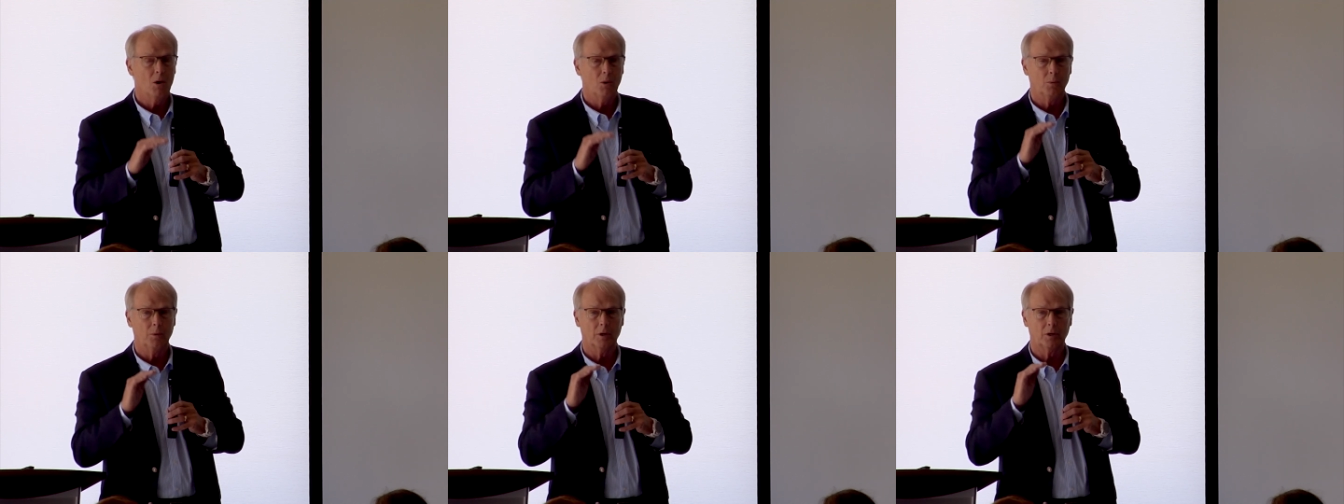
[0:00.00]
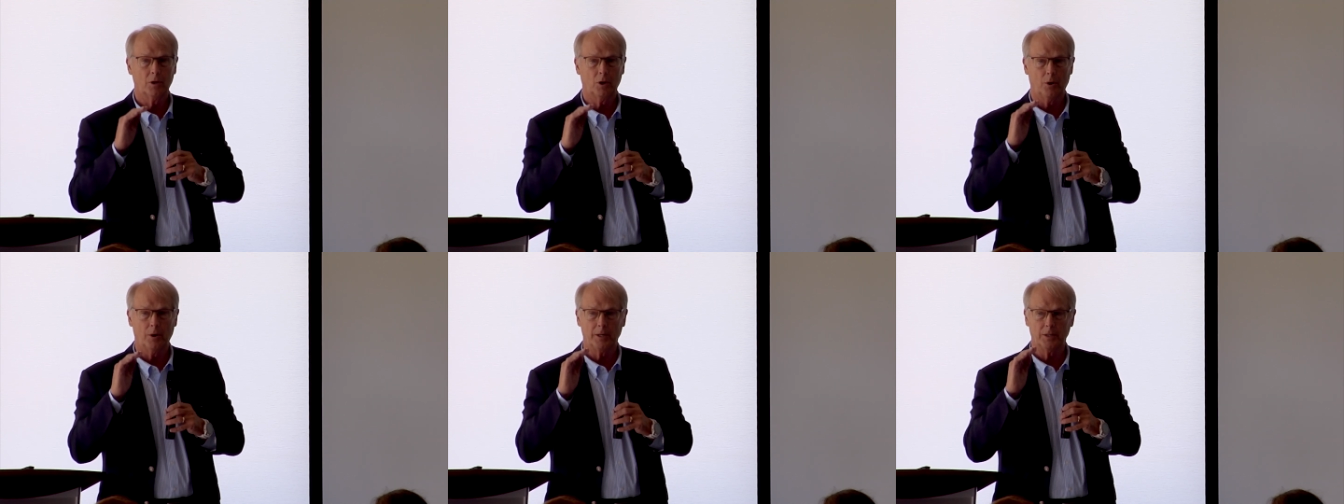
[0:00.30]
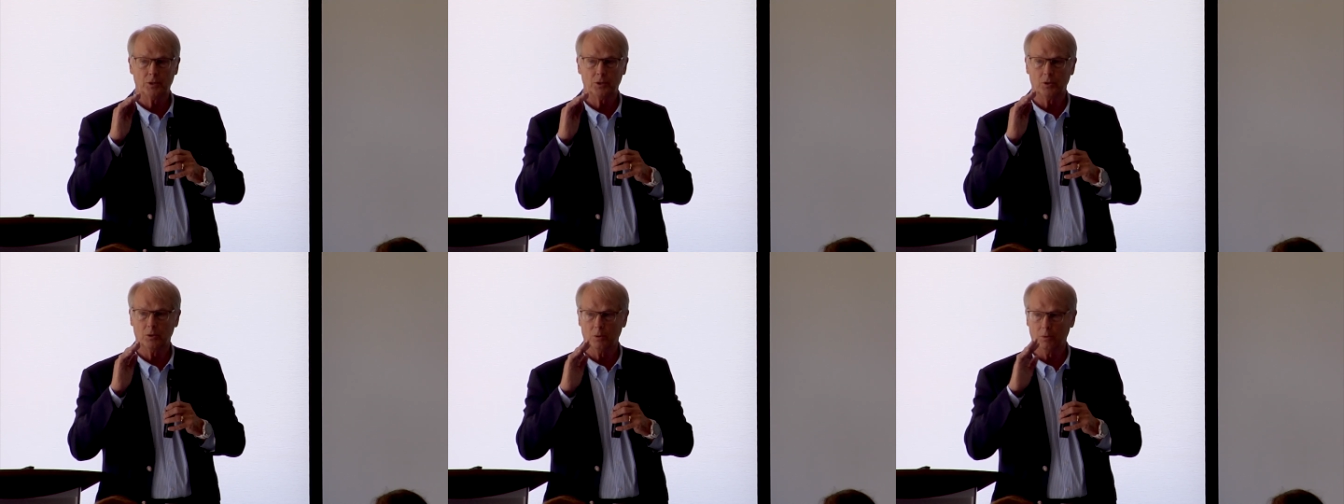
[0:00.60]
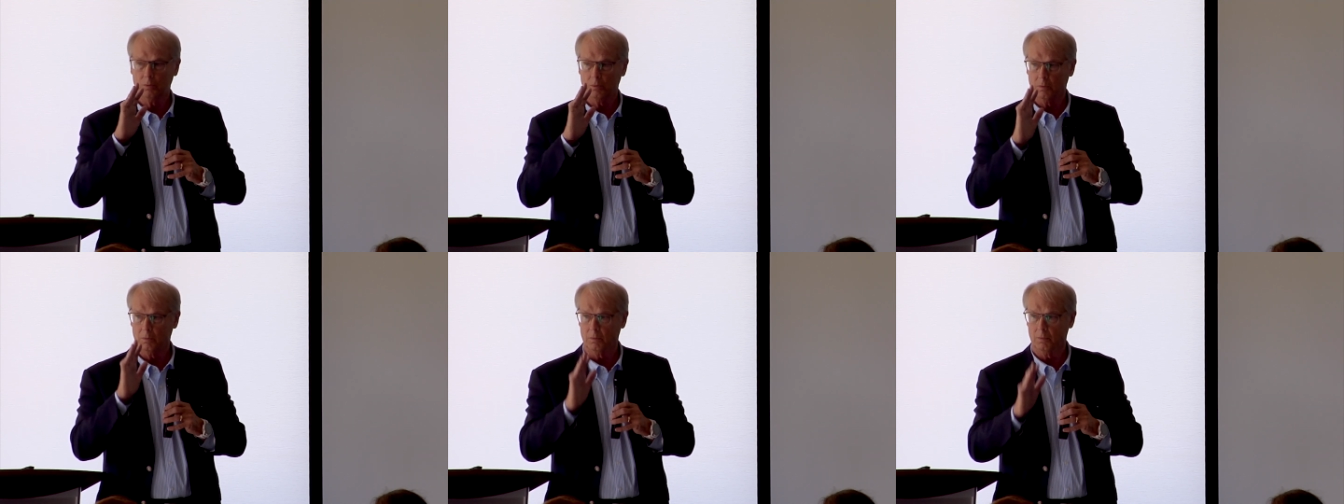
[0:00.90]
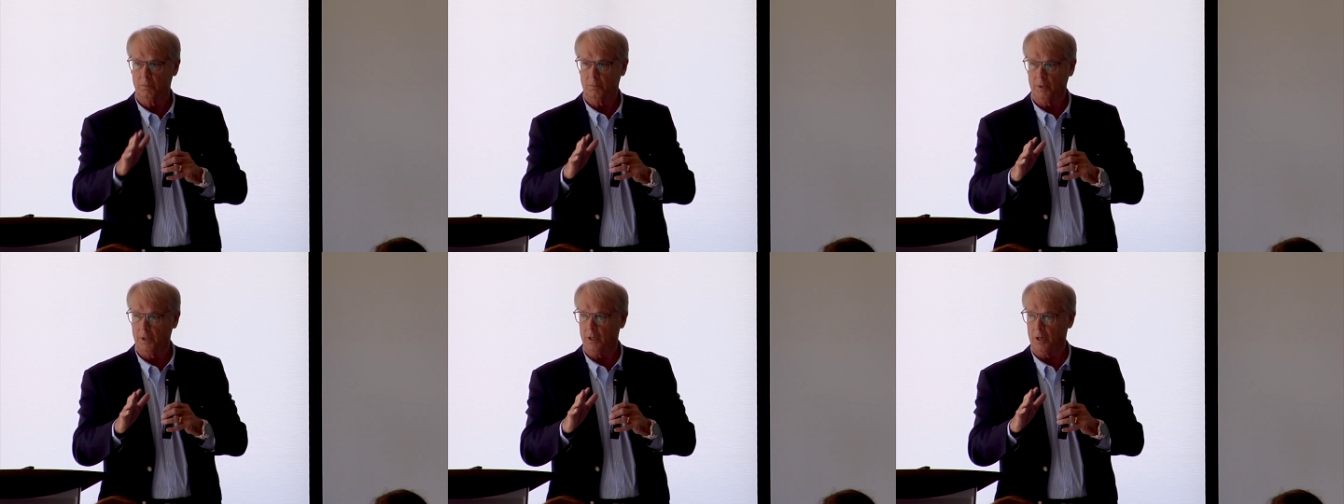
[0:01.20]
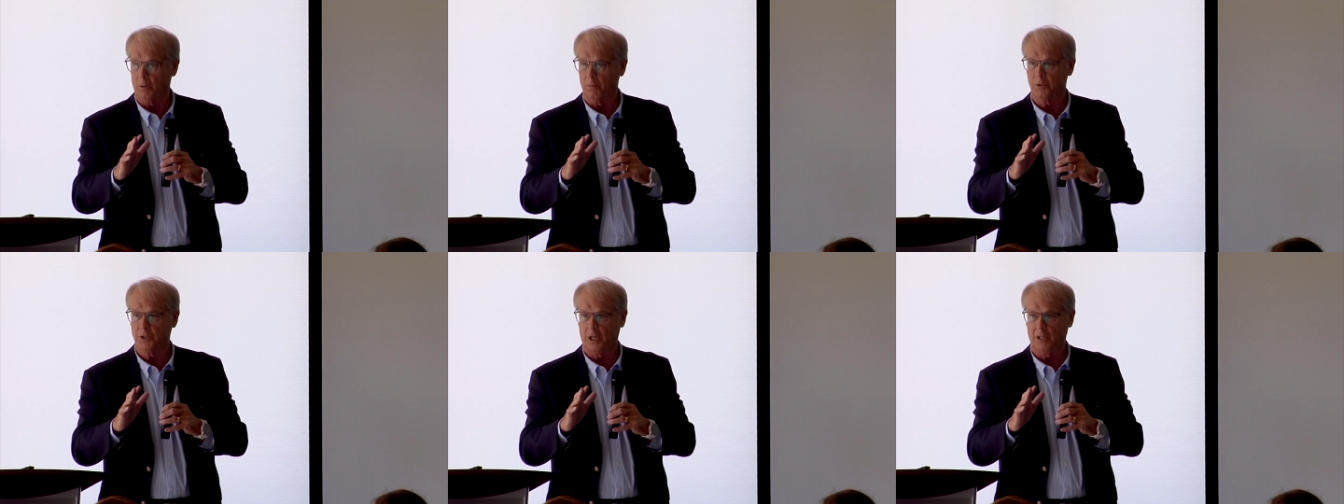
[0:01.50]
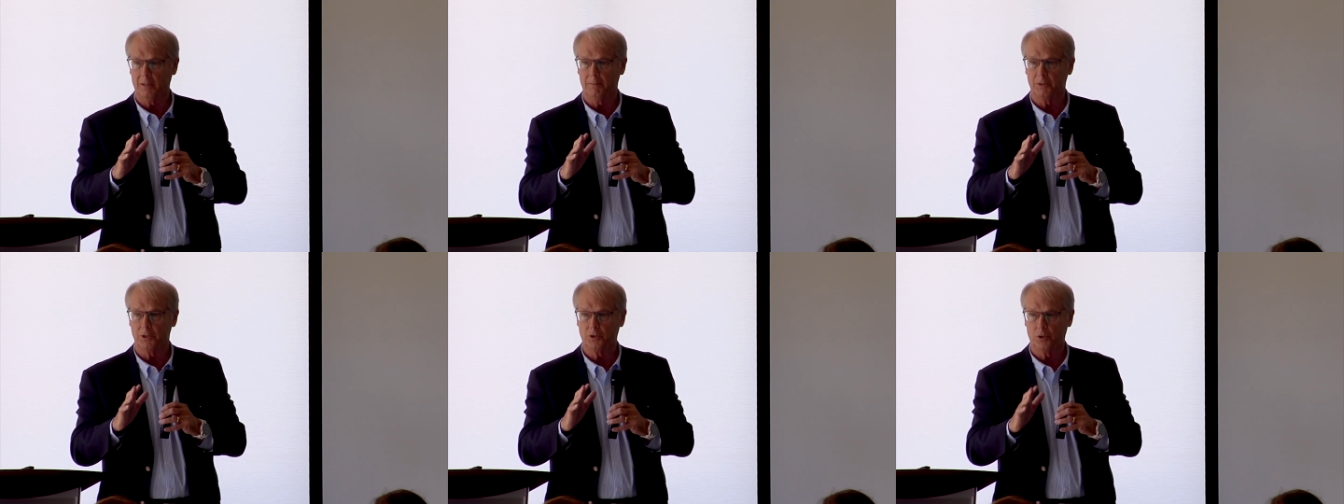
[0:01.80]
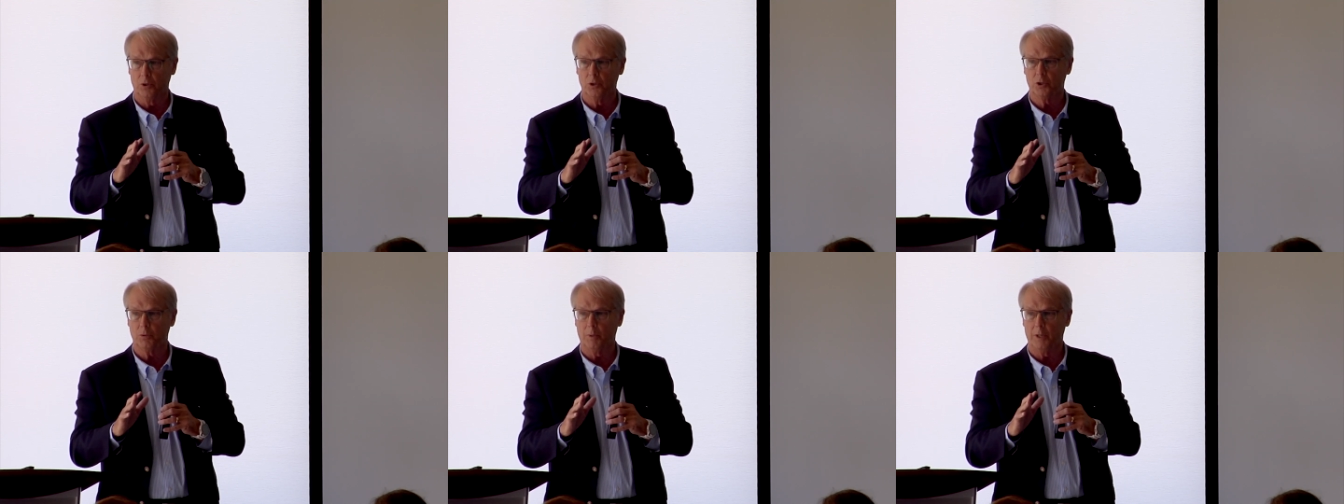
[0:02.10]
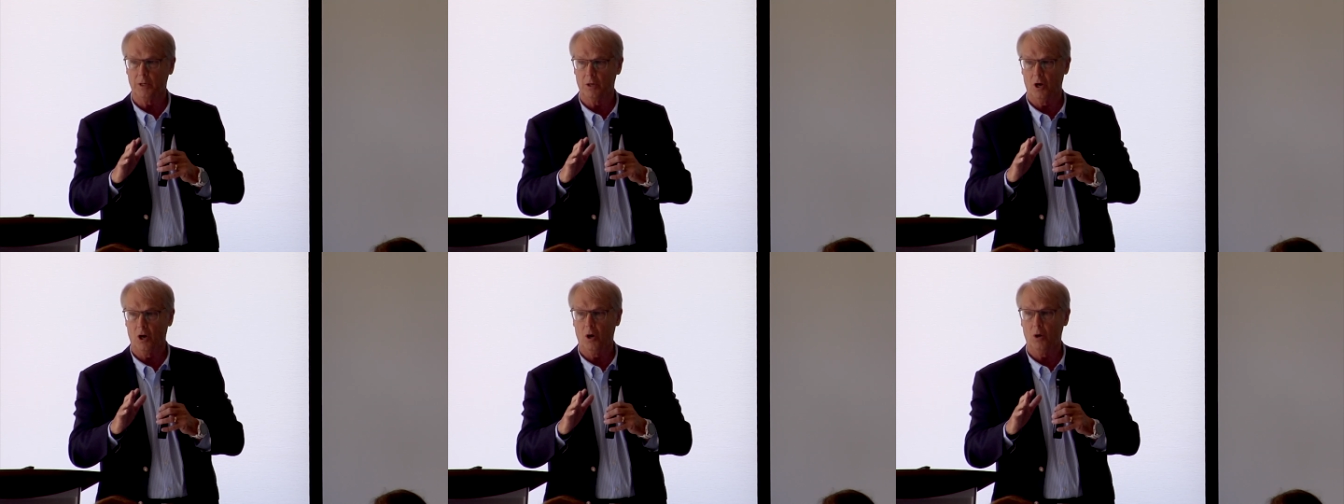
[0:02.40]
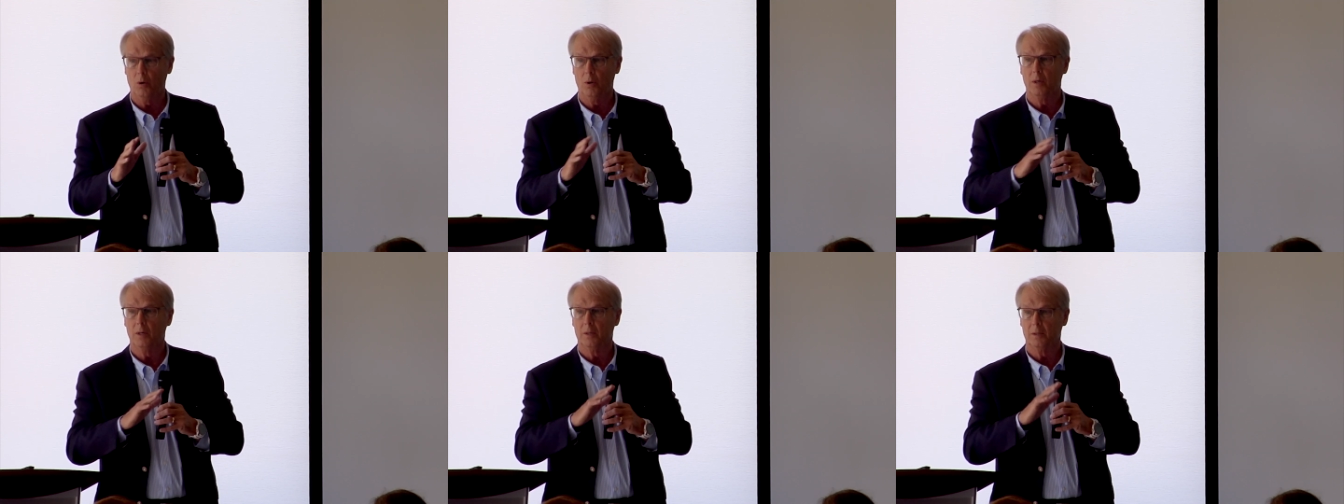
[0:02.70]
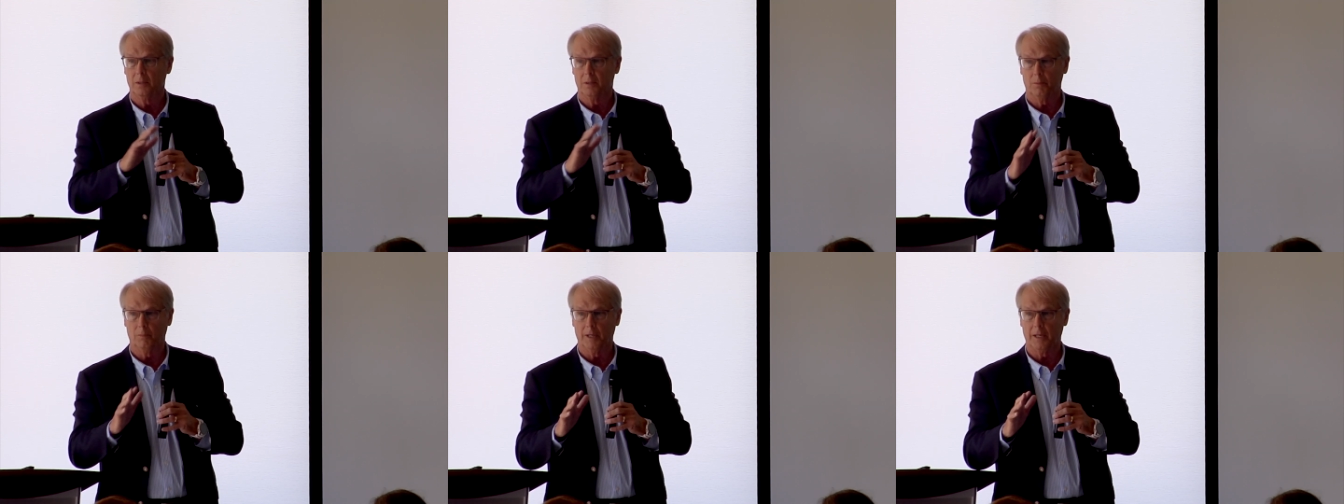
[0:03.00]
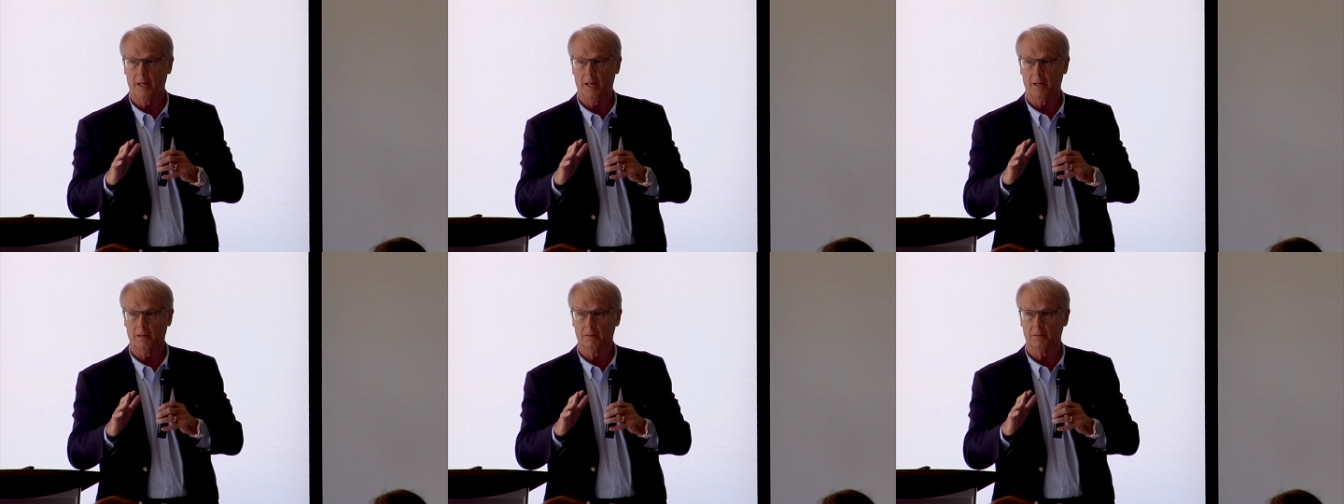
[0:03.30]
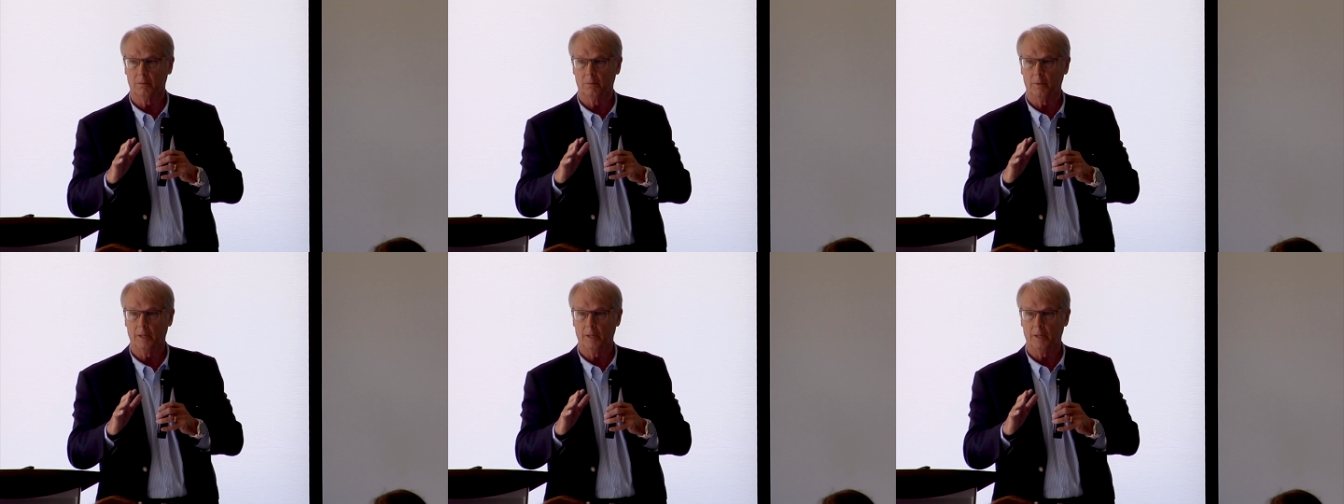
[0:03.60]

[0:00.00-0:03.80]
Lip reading: We're going to tell them as soon as we know we can't